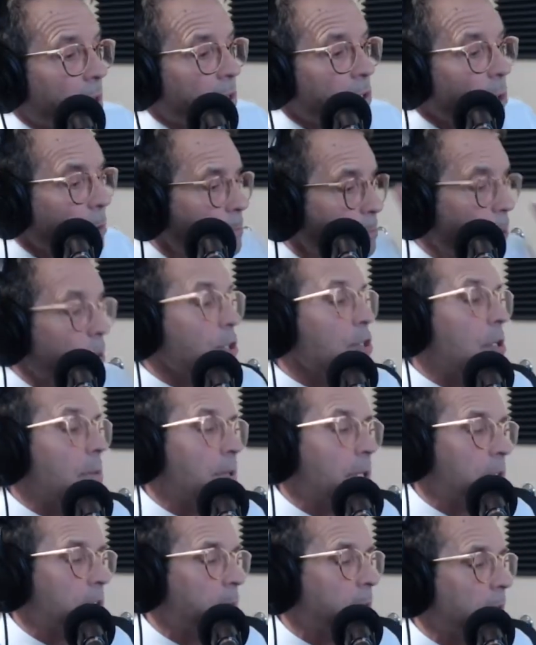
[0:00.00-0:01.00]
don't push them
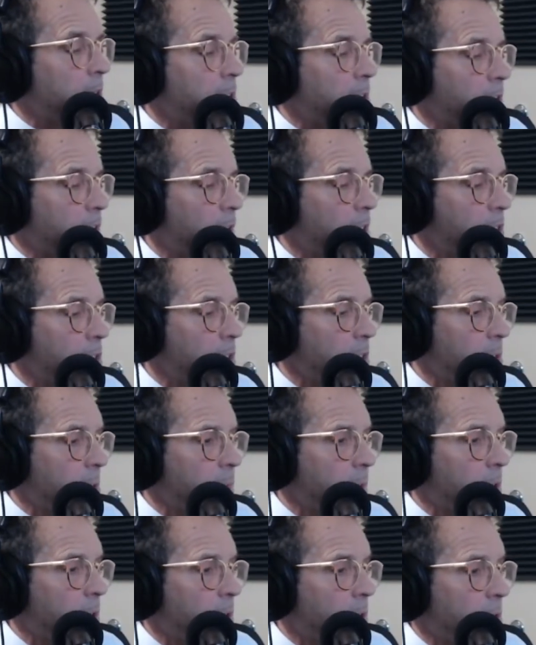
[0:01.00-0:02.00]
into specialization just
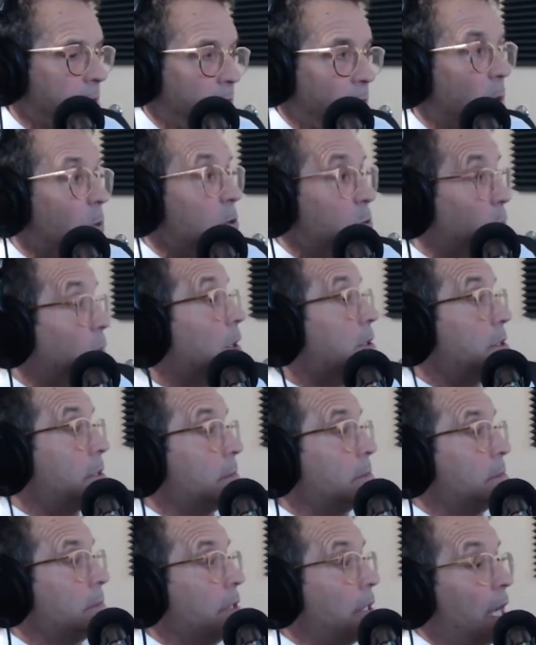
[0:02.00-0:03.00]
because a coach wants
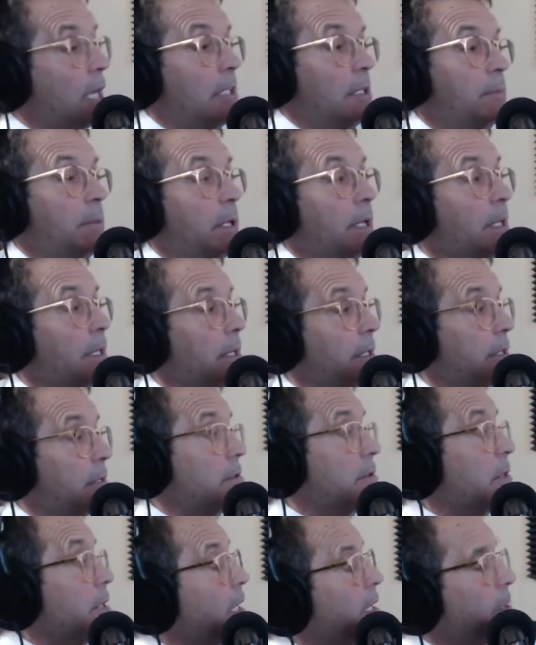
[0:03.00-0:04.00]
them not to play this
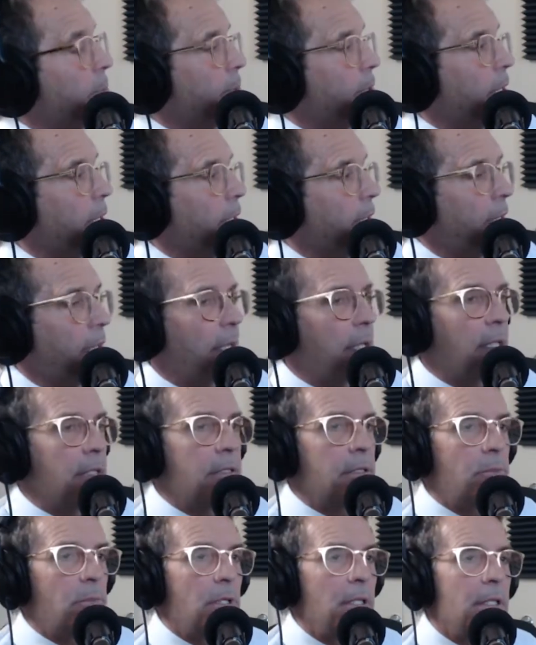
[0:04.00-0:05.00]
or not to play that.
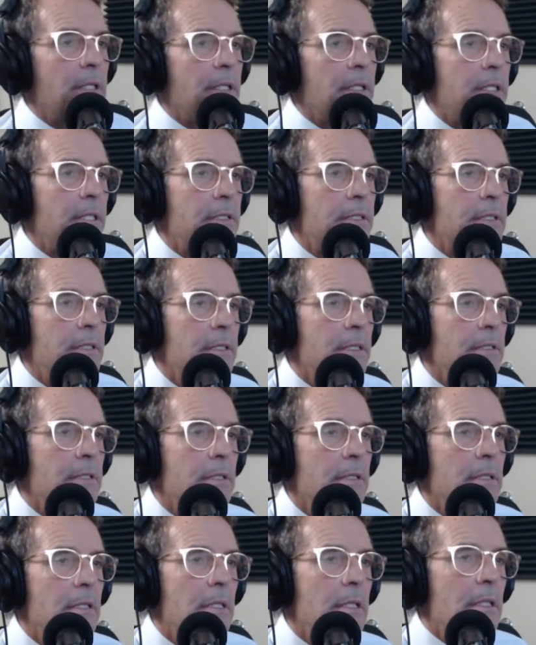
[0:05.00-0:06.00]
It's really the kid's
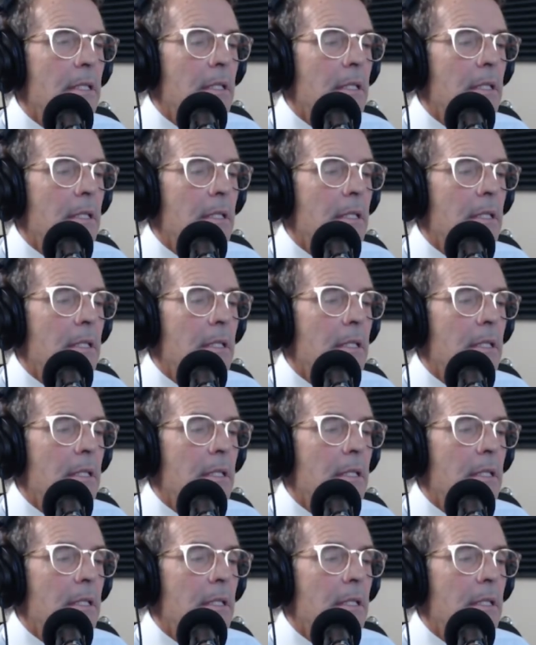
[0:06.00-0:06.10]
decision.